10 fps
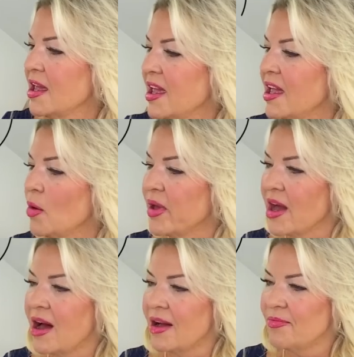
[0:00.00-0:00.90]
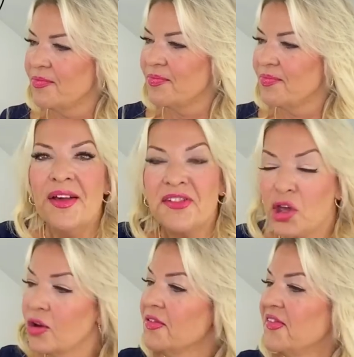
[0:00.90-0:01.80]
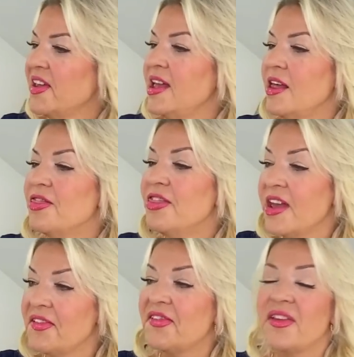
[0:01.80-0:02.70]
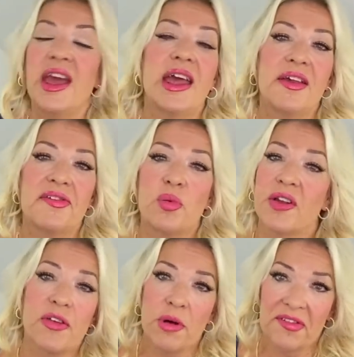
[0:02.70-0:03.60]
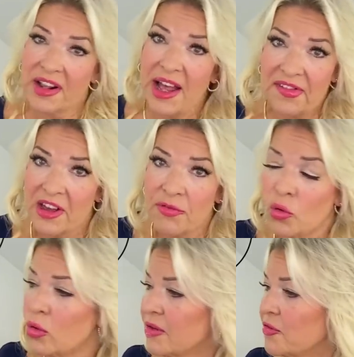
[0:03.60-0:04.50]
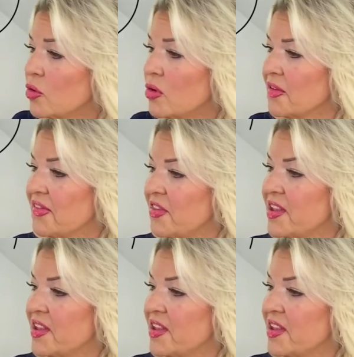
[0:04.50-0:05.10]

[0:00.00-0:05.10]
Here we are. So you can see this is one of the most classic of all, of course.